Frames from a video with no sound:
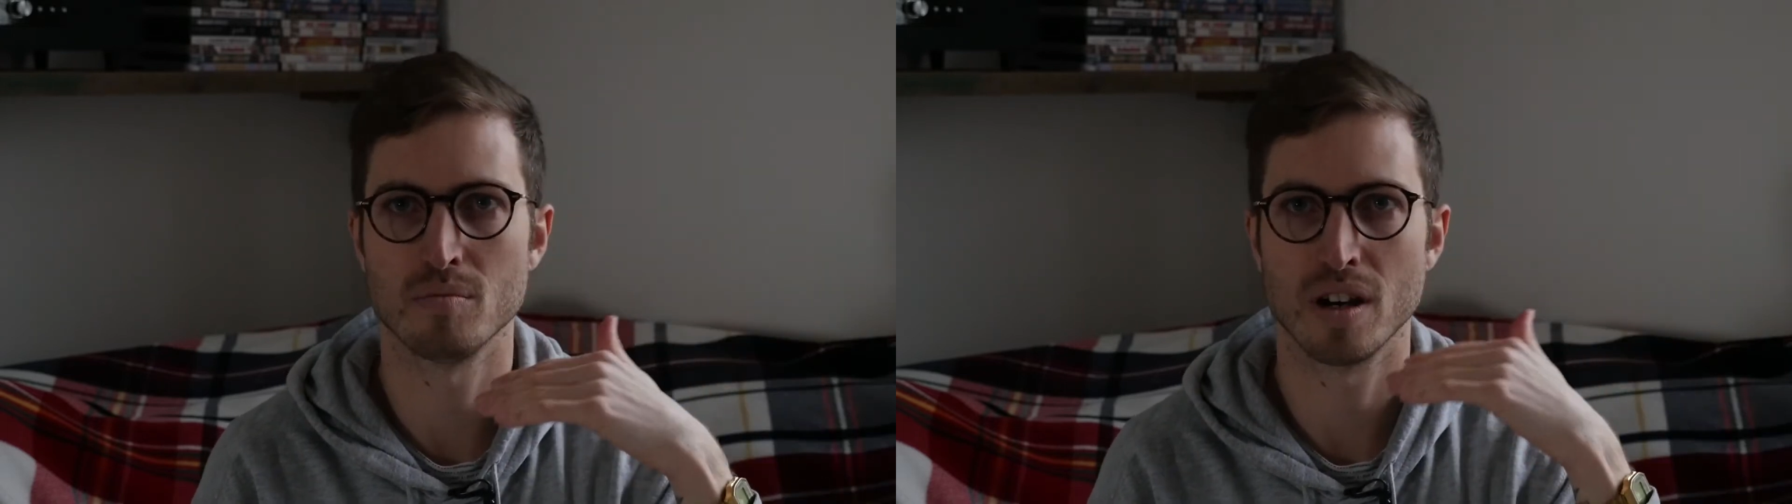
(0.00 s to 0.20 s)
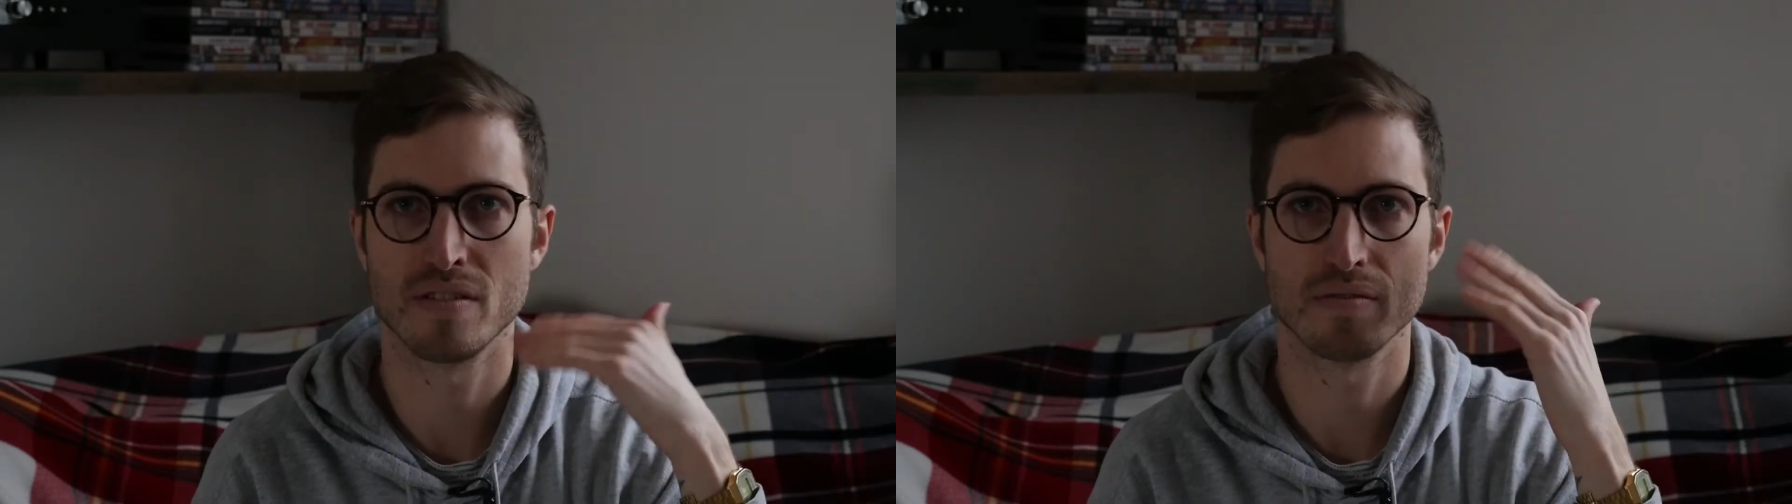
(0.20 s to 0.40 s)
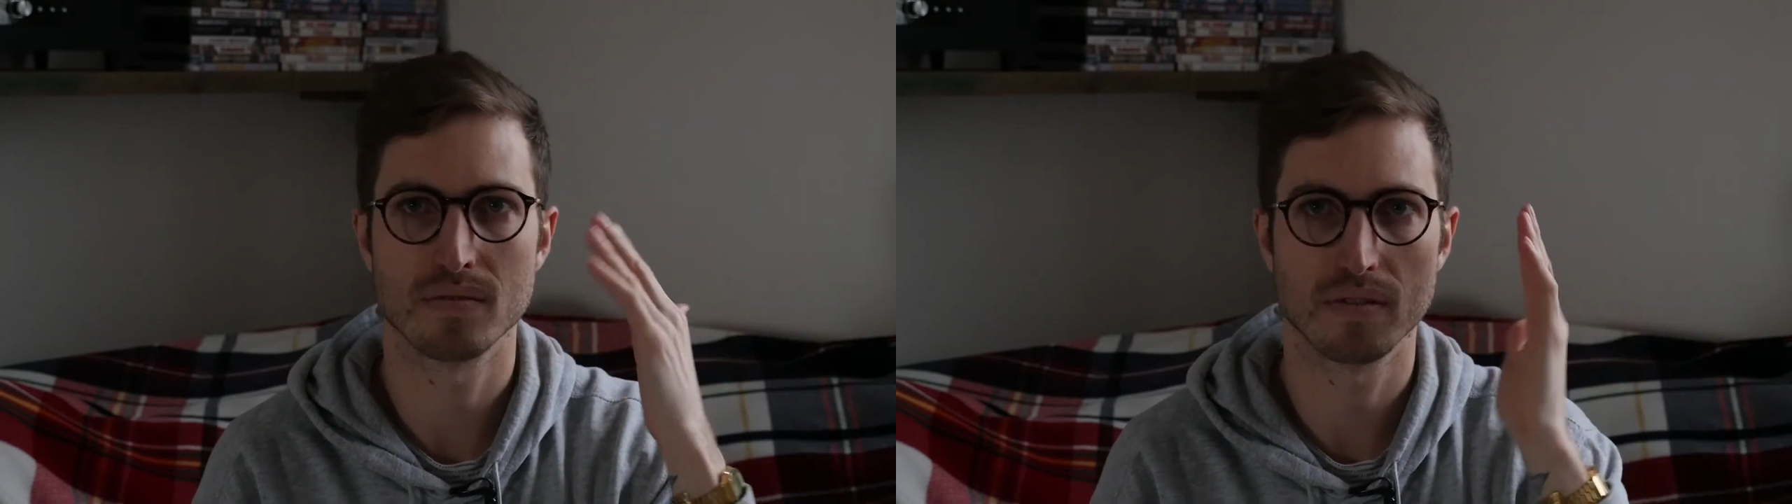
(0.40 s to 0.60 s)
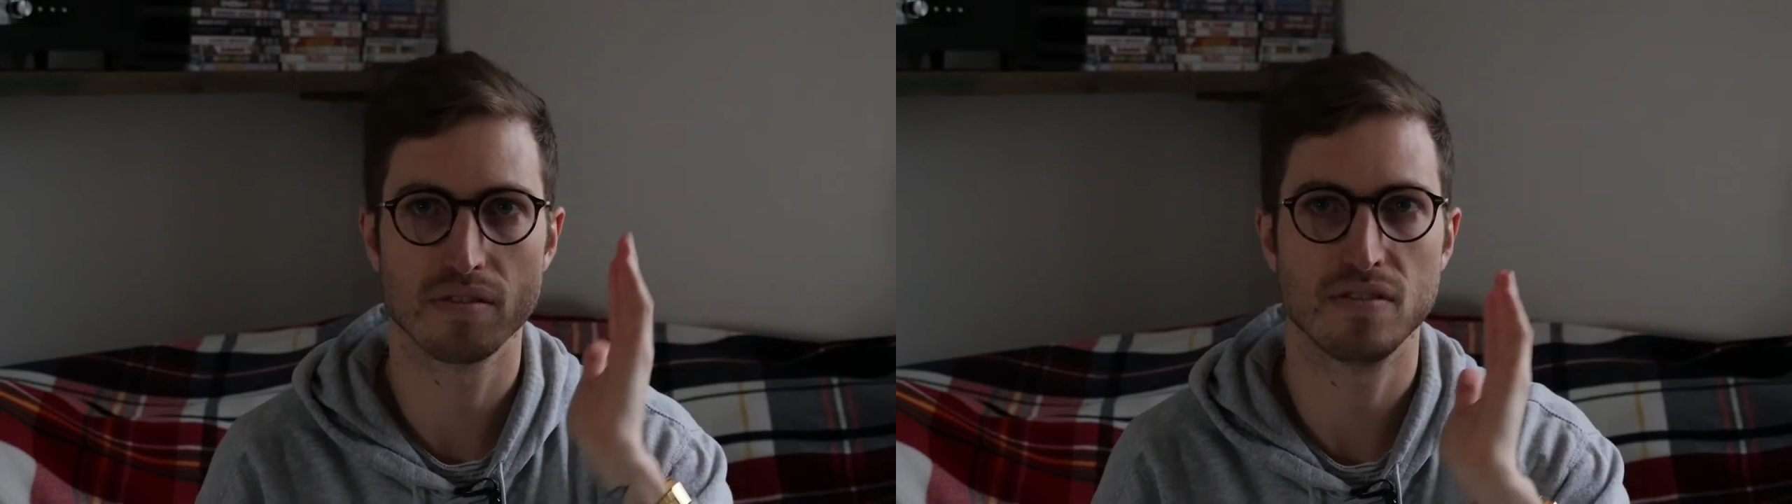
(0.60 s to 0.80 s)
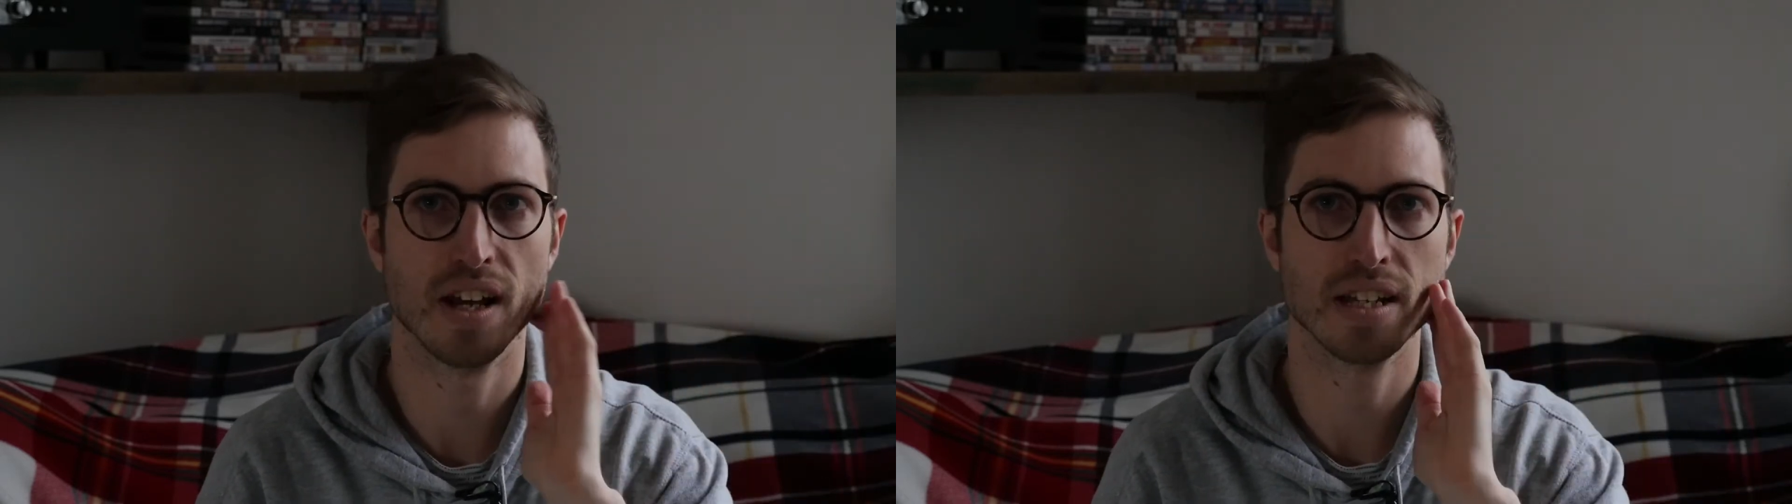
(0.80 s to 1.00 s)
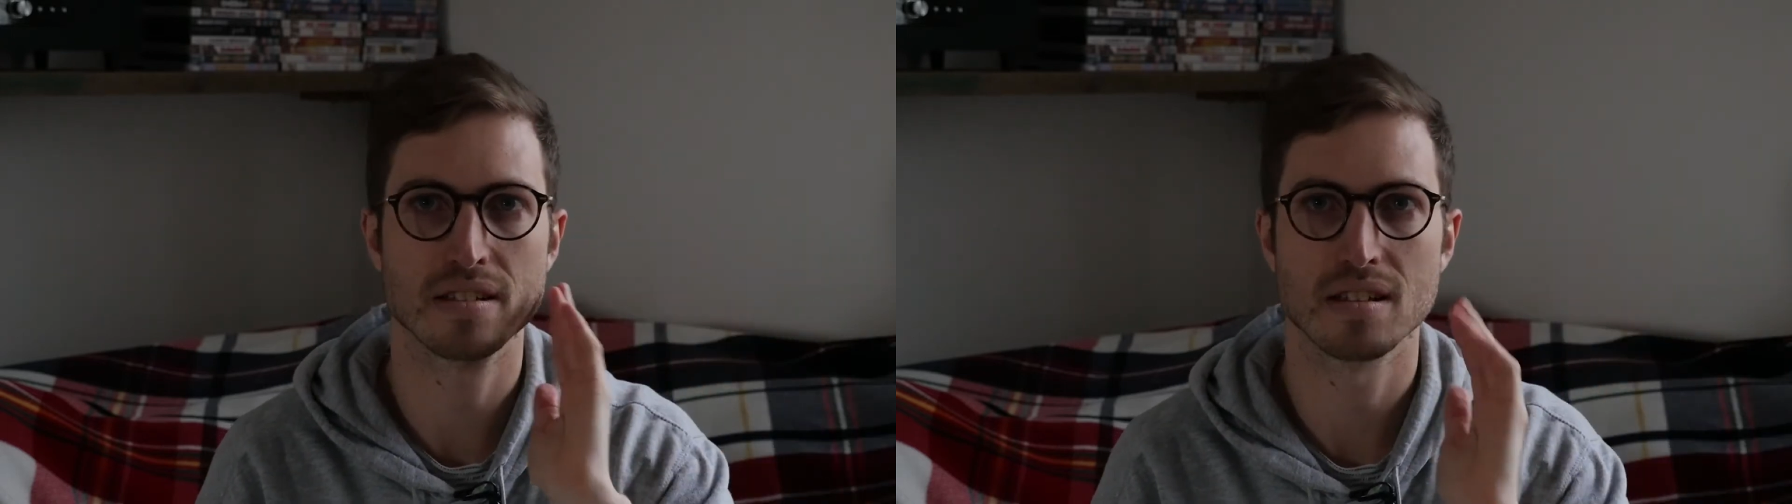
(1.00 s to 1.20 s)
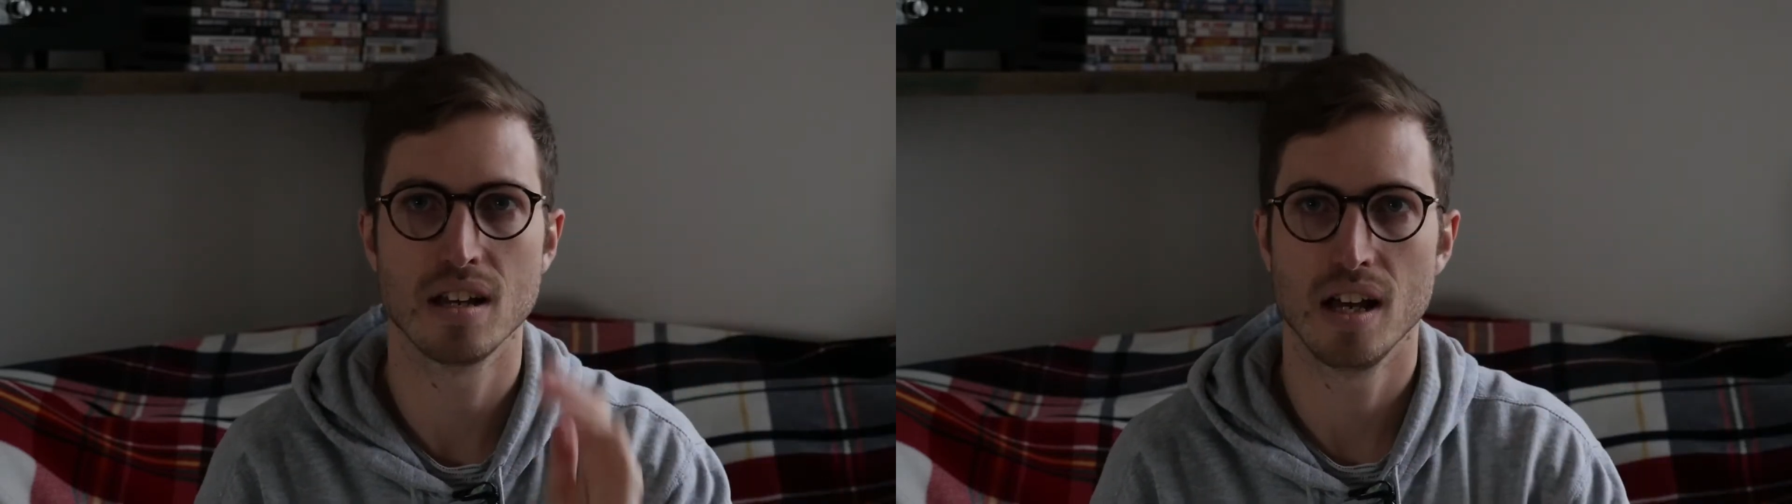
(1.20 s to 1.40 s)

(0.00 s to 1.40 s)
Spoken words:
my face.